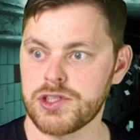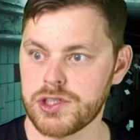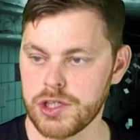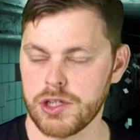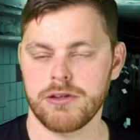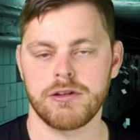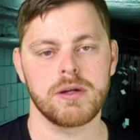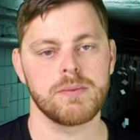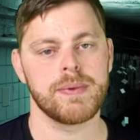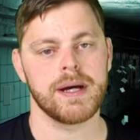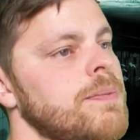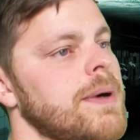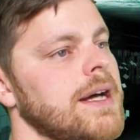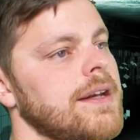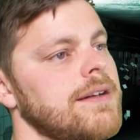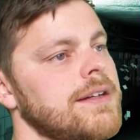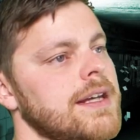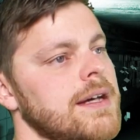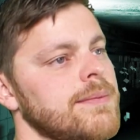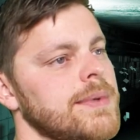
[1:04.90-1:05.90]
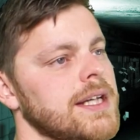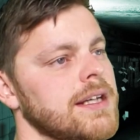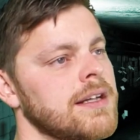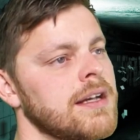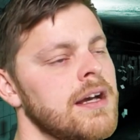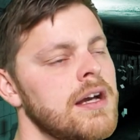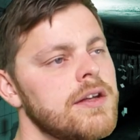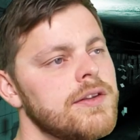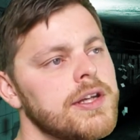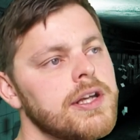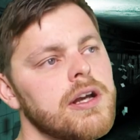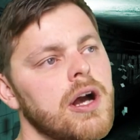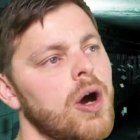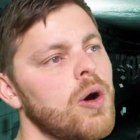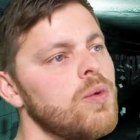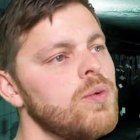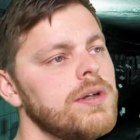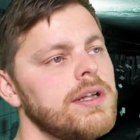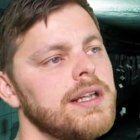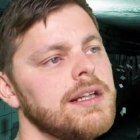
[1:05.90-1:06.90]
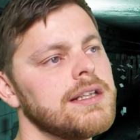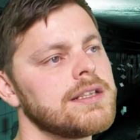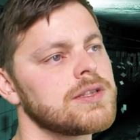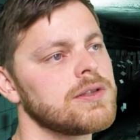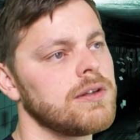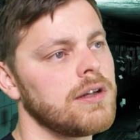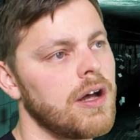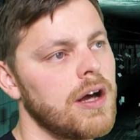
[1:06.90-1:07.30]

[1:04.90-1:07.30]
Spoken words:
during a pandemic. The only little